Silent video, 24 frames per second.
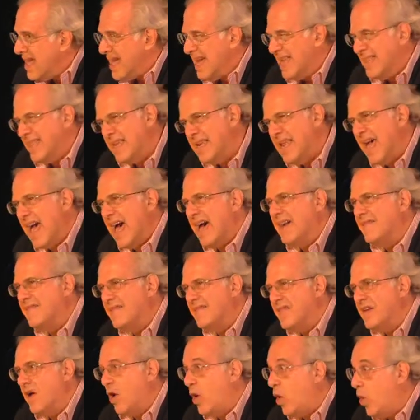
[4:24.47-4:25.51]
and then
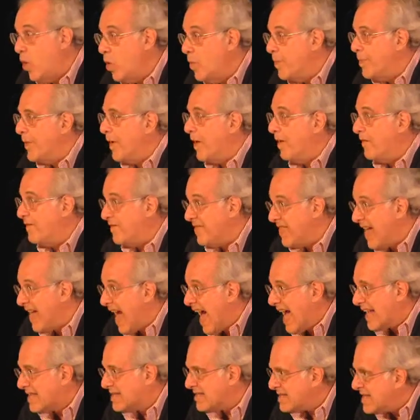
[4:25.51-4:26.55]
have the hope of
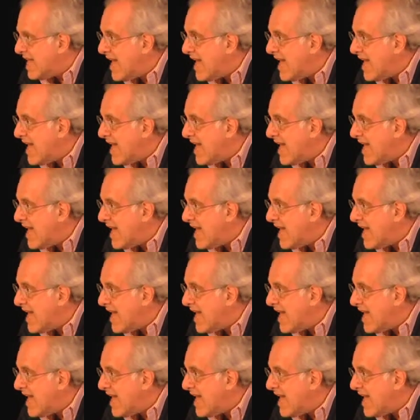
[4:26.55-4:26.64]
that